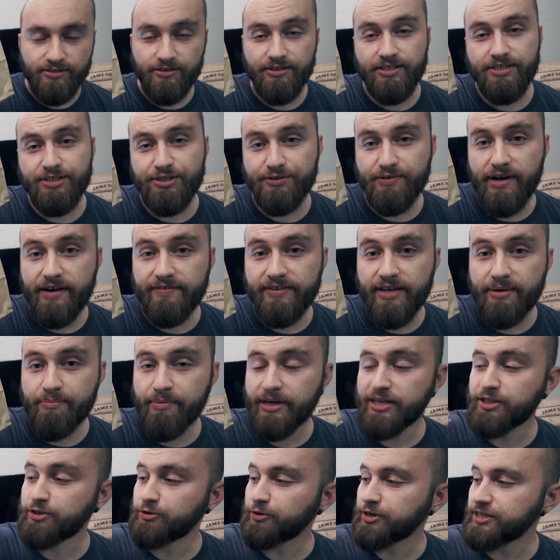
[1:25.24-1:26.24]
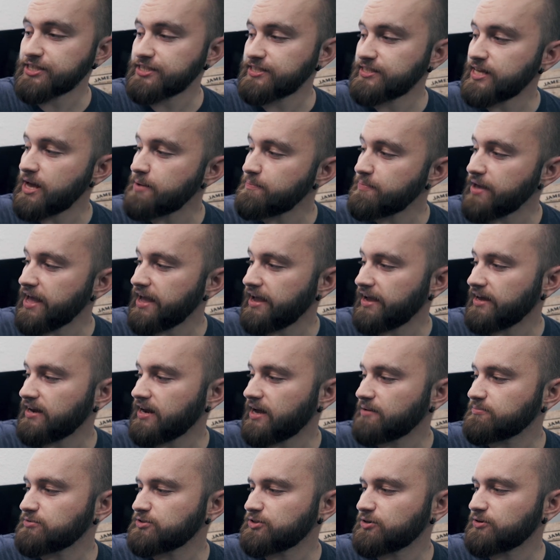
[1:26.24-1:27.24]
So this arrived at my doorstep and
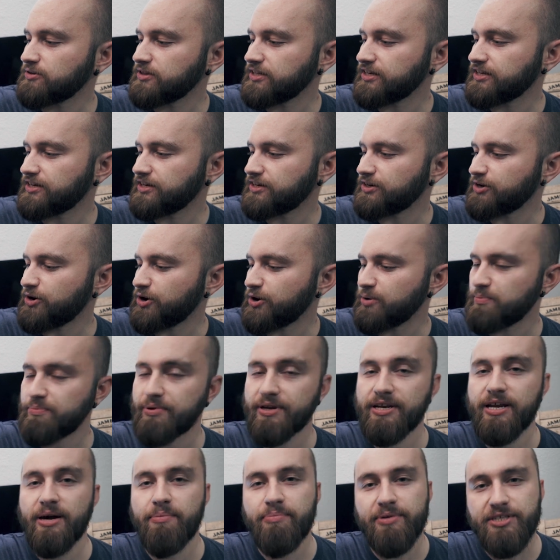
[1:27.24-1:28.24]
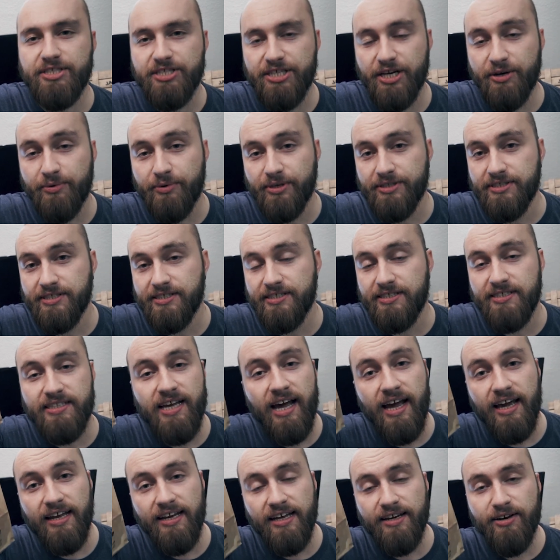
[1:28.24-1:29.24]
I'm totally gonna open up and check what's
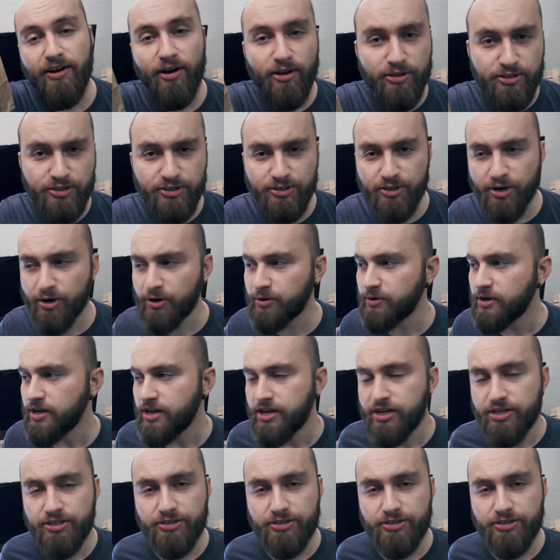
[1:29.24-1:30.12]
inside and also